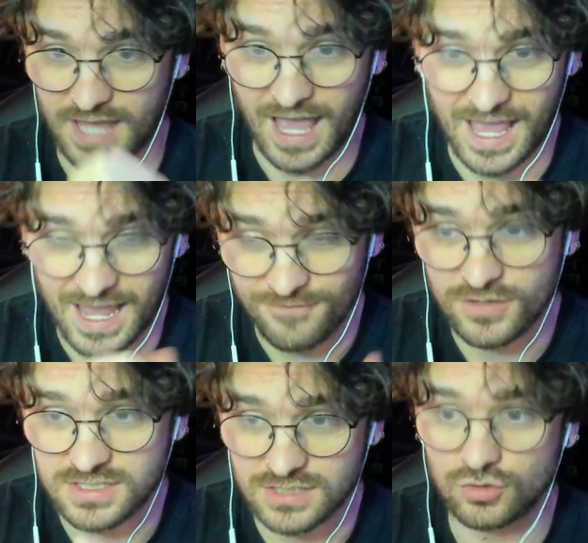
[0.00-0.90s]

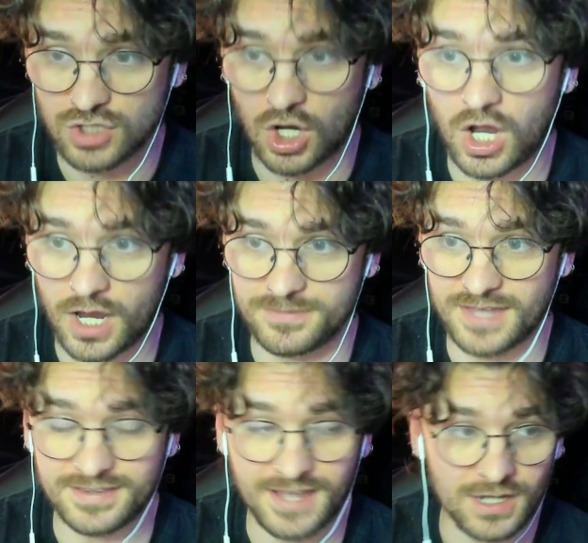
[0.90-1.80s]
every single time
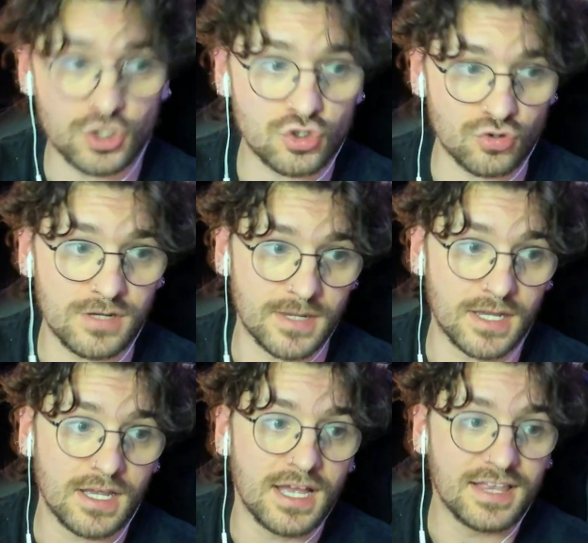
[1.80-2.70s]
that they are streaming,
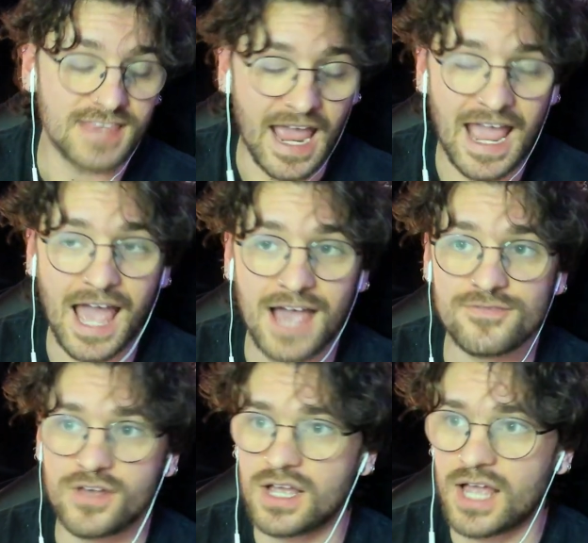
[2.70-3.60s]
they
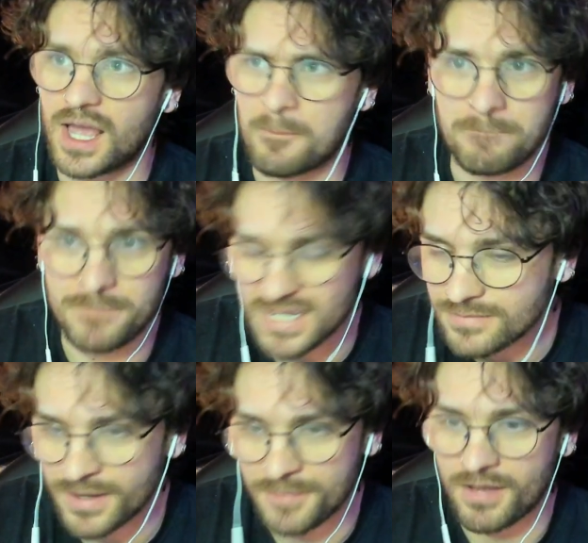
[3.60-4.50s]
have
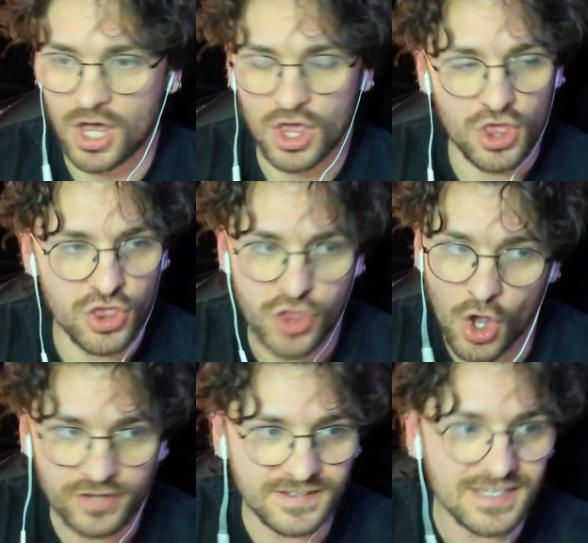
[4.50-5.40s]
minimum
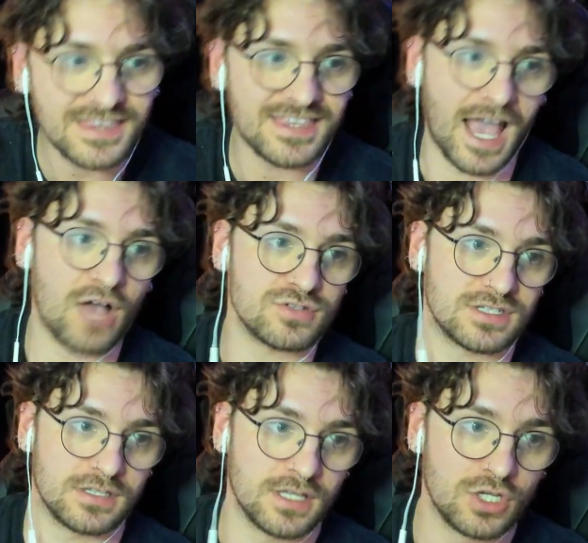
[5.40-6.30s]

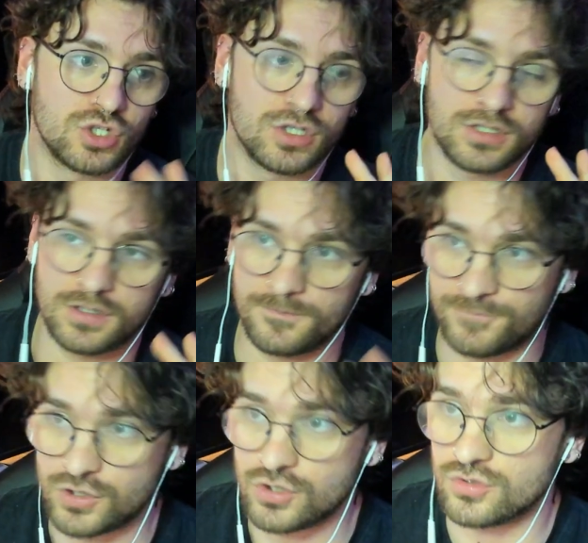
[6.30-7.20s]
30,000
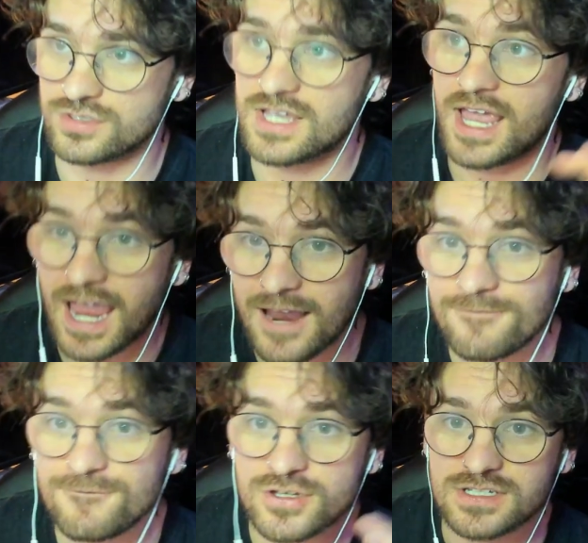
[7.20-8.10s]
views
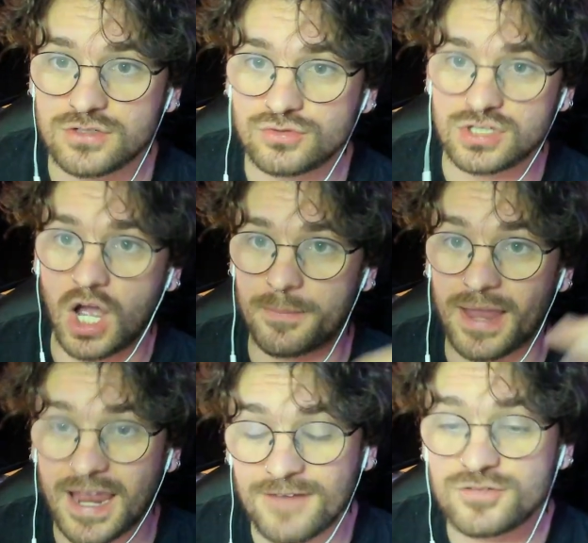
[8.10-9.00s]
every single time.
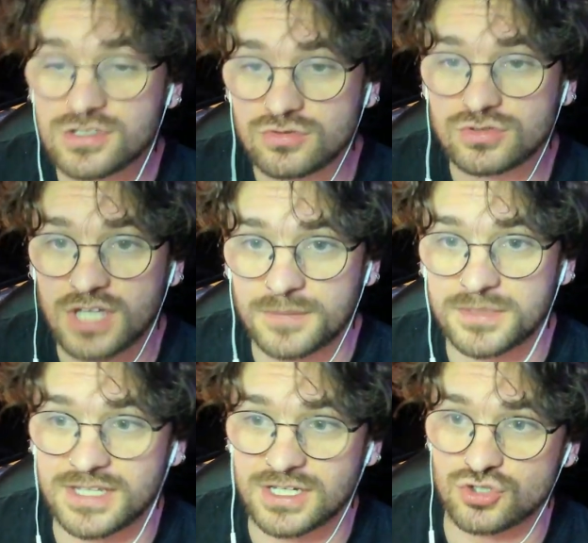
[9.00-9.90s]
Every single time
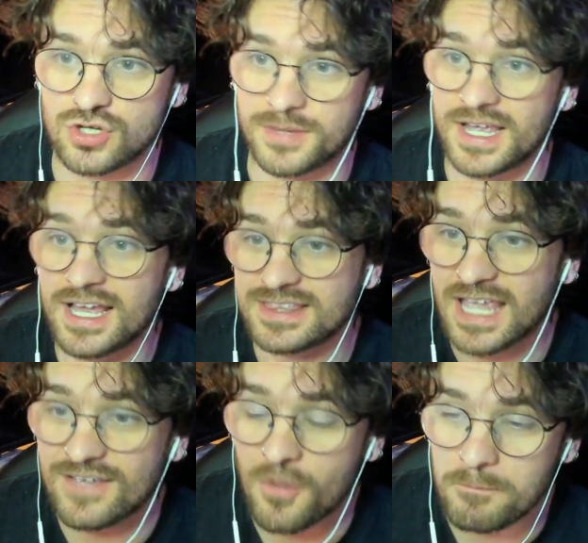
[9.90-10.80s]
that they're streaming,
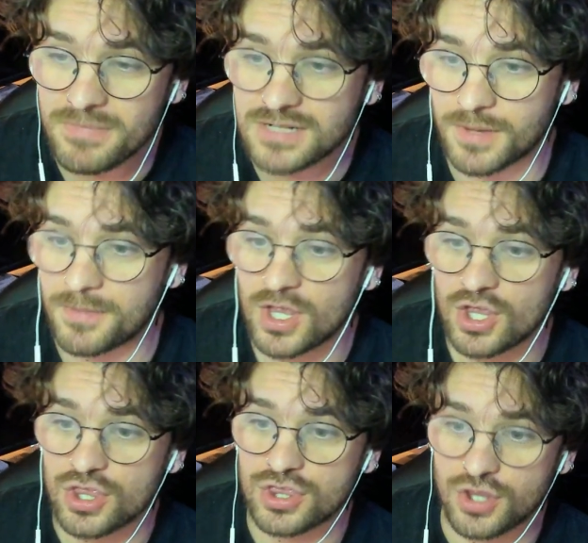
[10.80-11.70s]
they have a minimum
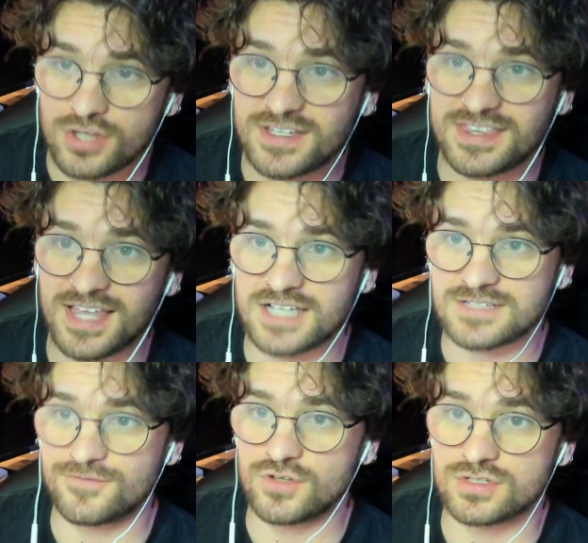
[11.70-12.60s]

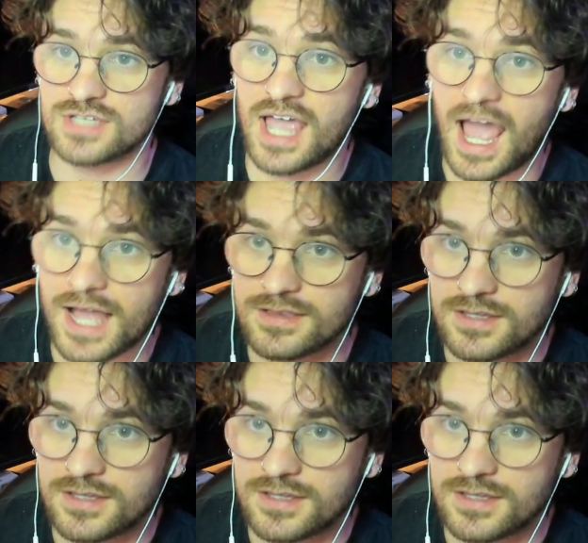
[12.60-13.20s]
30,000 views. And